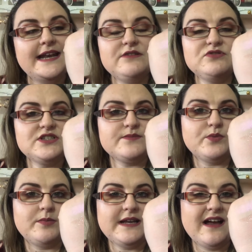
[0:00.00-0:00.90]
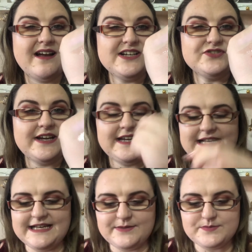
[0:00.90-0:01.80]
and it will just probably hydrate your
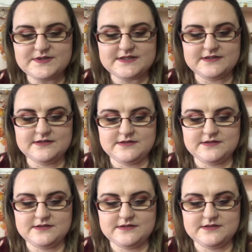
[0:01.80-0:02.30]
lips.